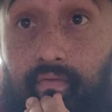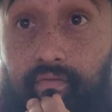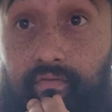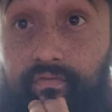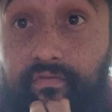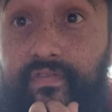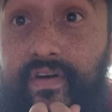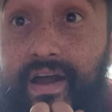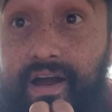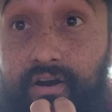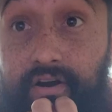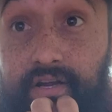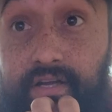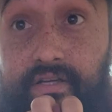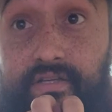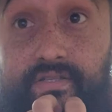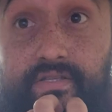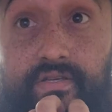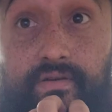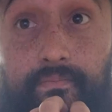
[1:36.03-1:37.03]

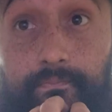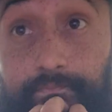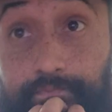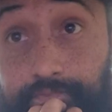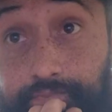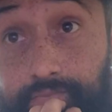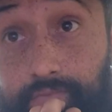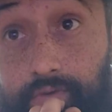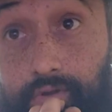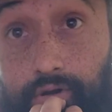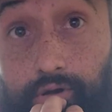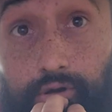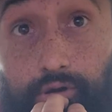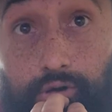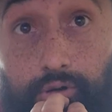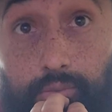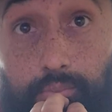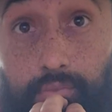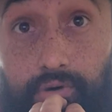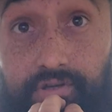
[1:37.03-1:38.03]
varies,
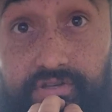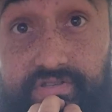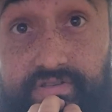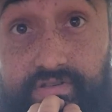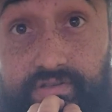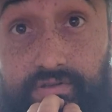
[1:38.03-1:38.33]
but